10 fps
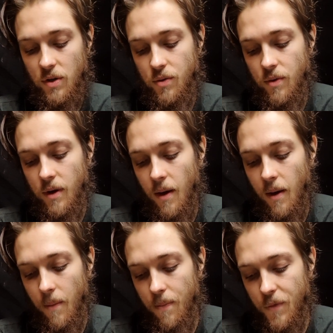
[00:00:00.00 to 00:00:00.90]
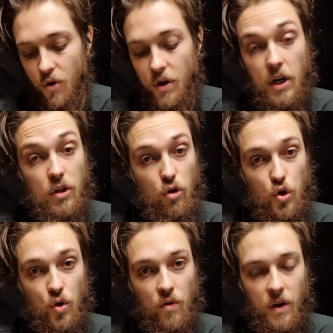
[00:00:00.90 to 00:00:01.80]
to turn it into a
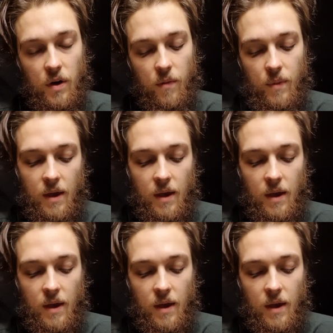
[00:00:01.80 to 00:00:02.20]
short video.